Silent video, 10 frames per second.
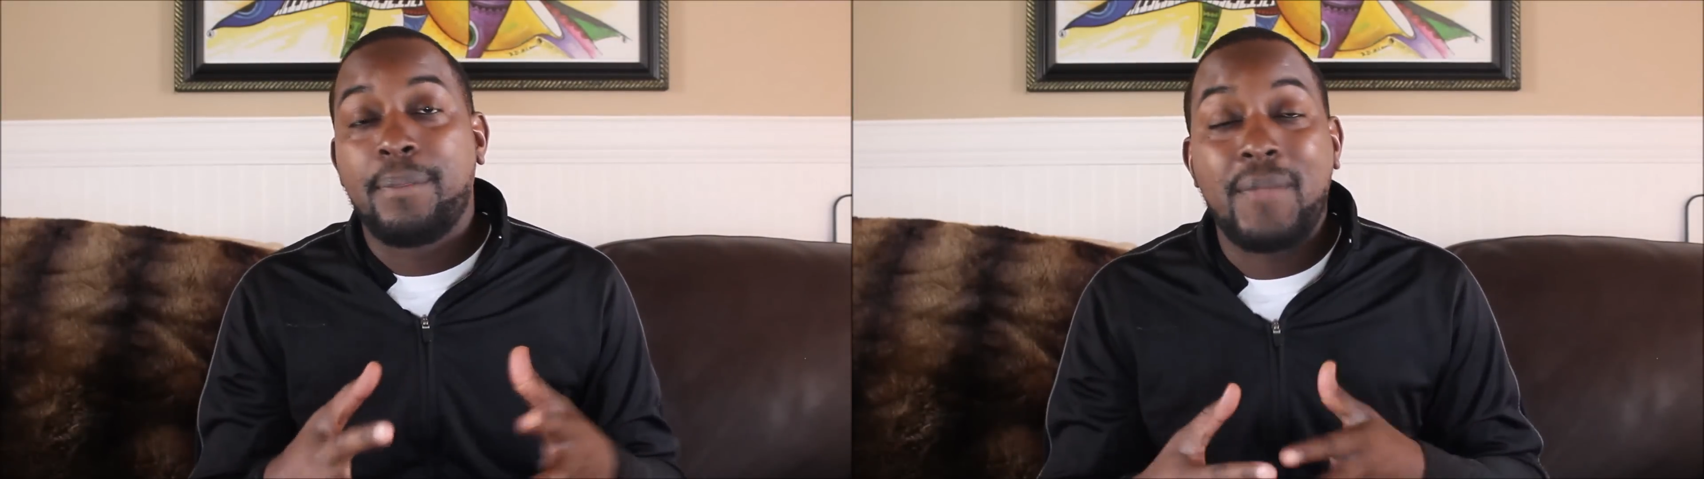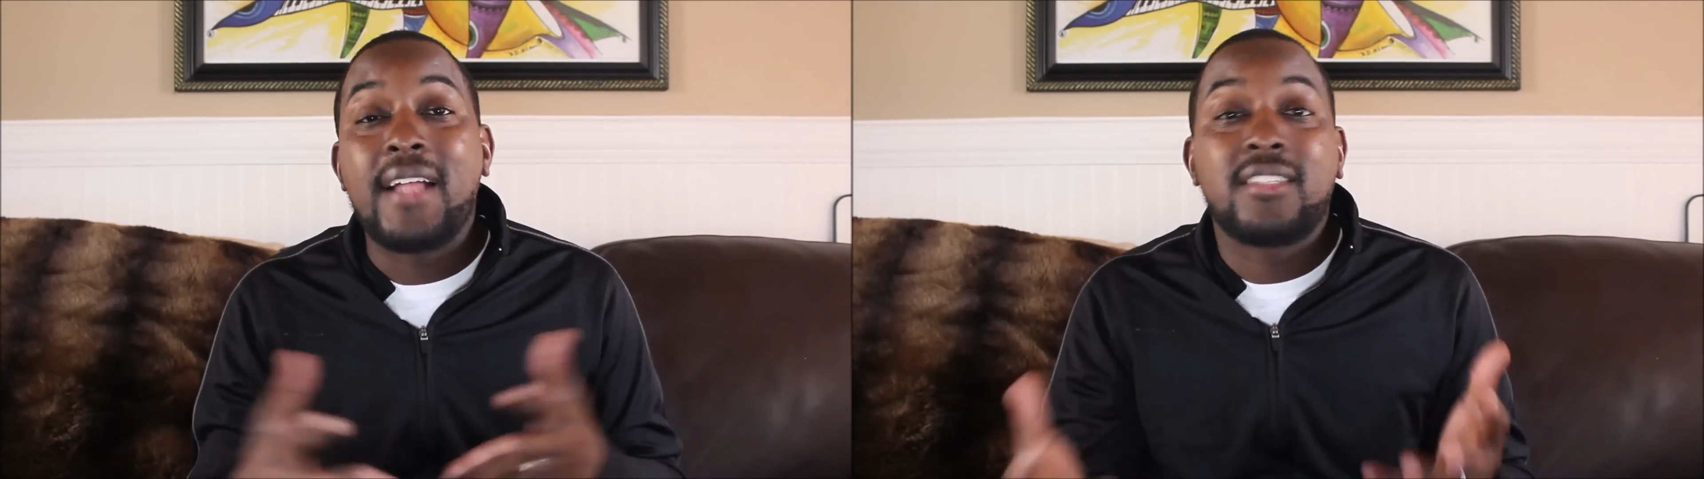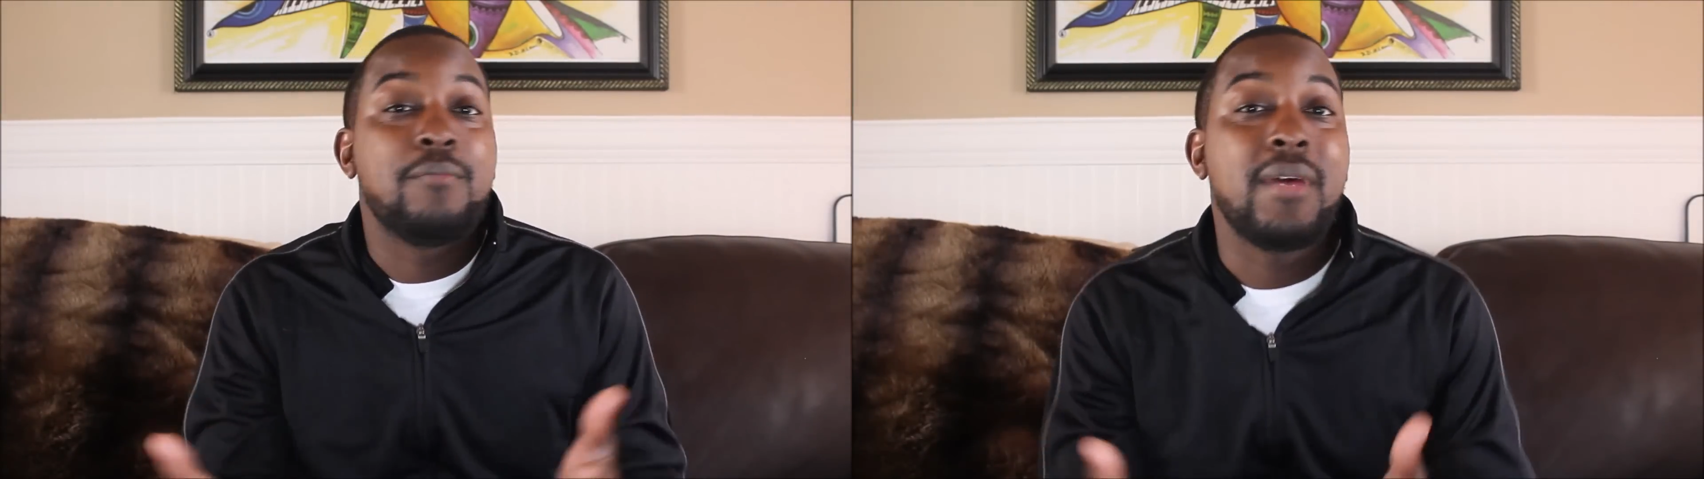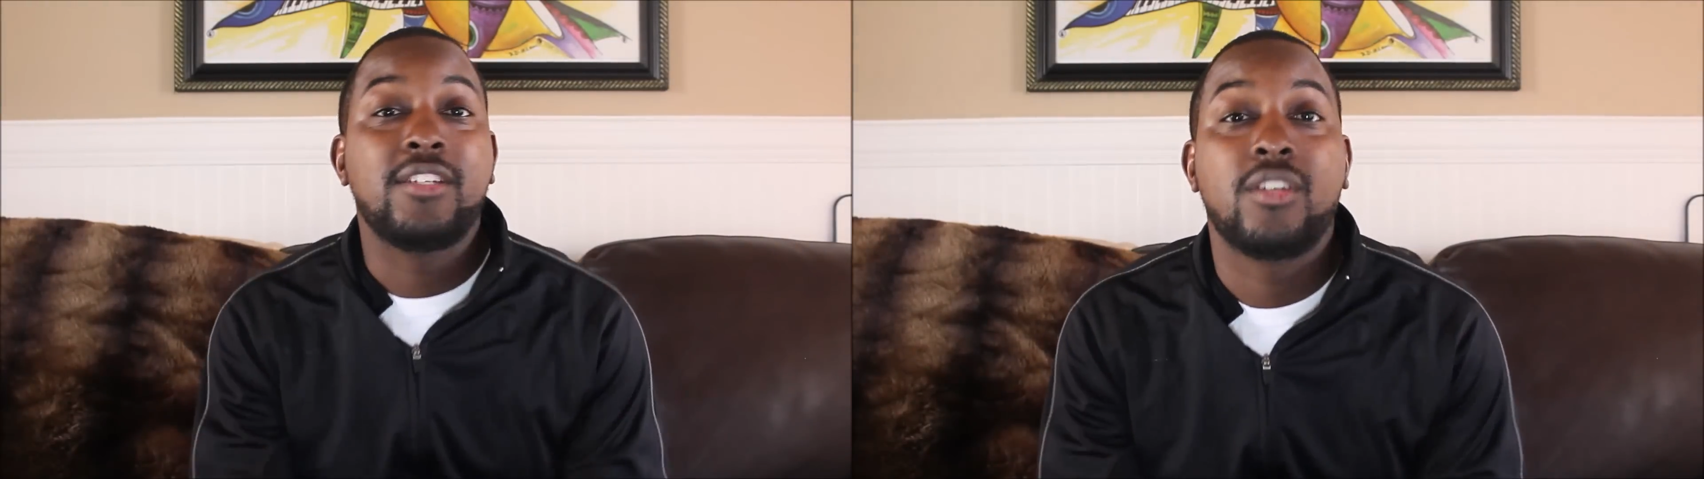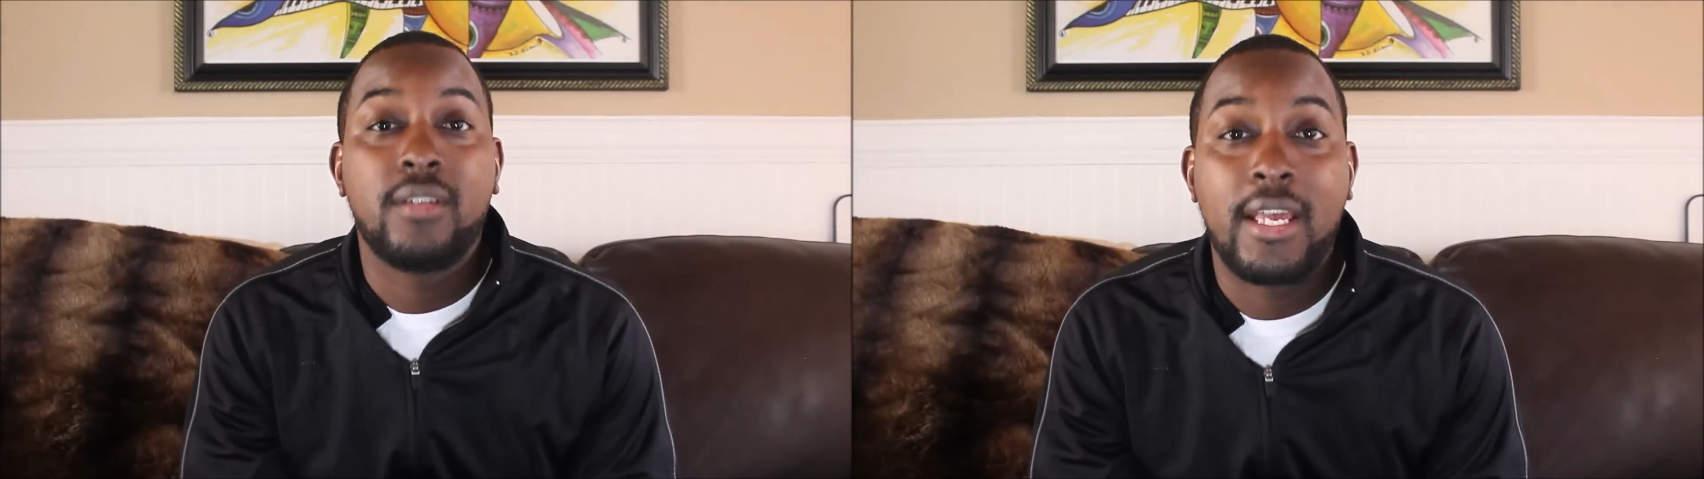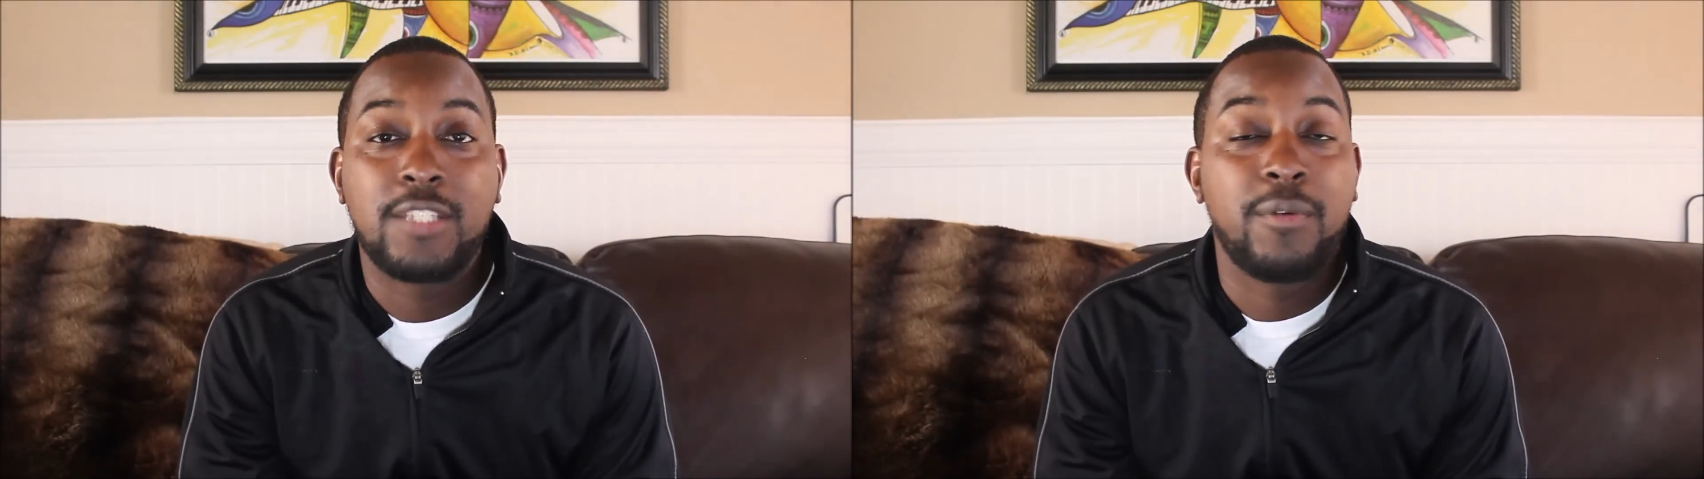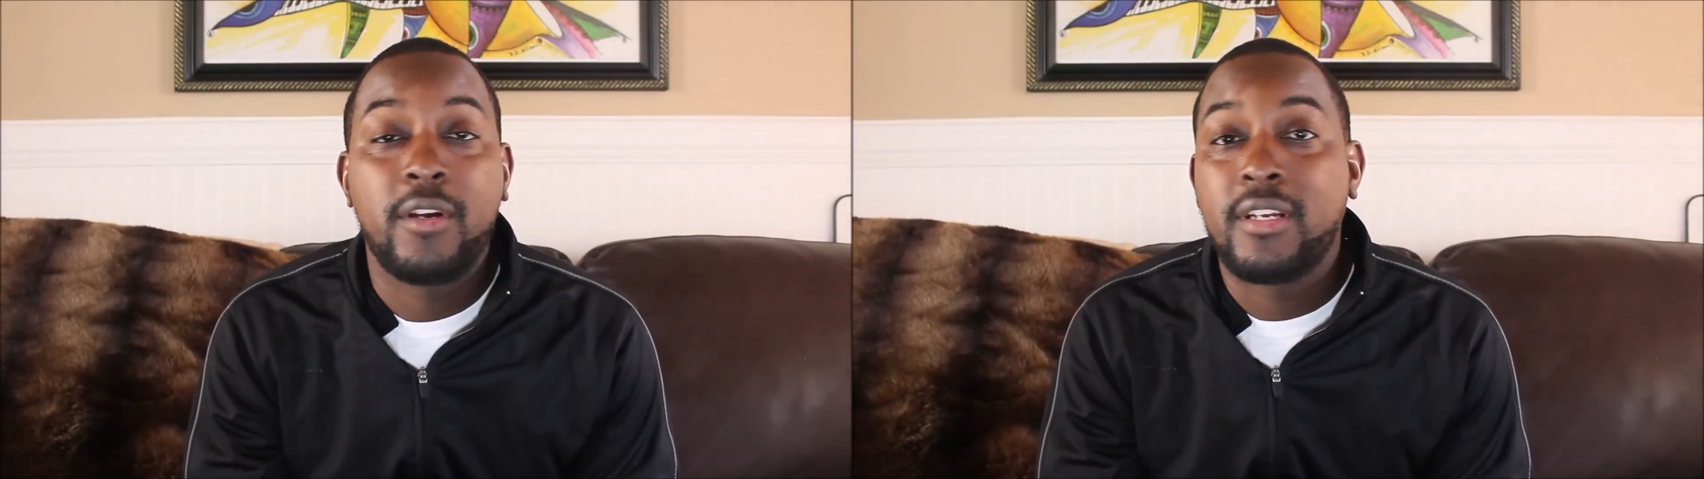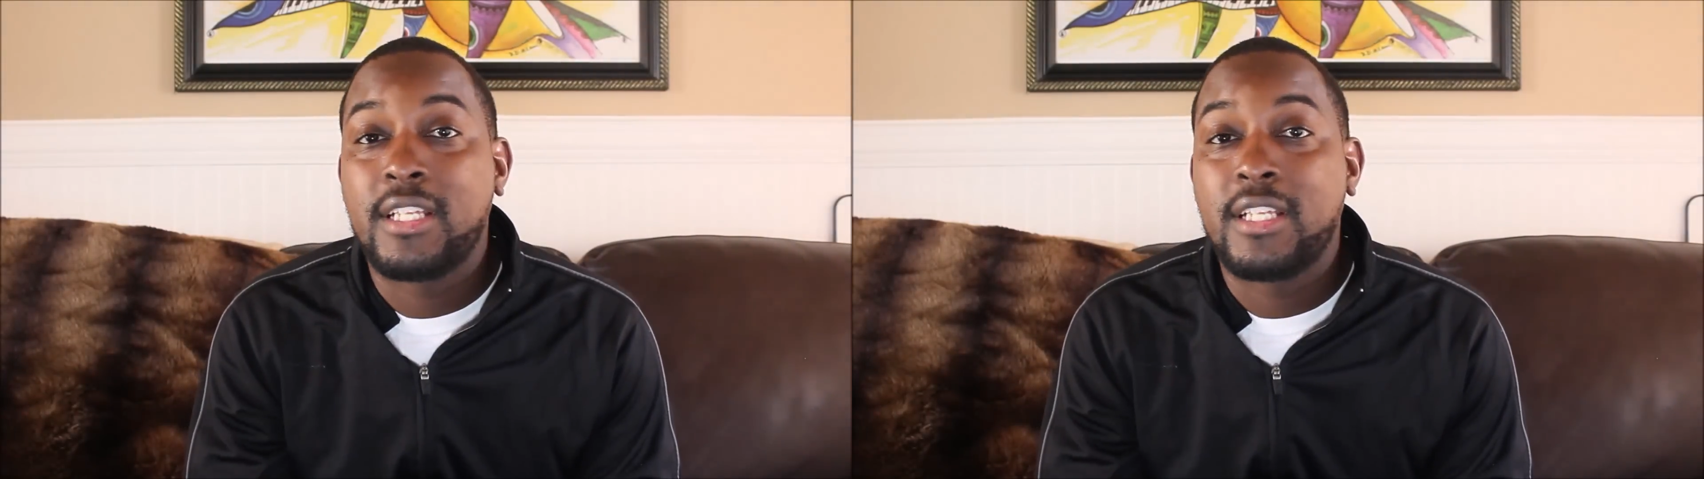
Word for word: Not to mention, Experian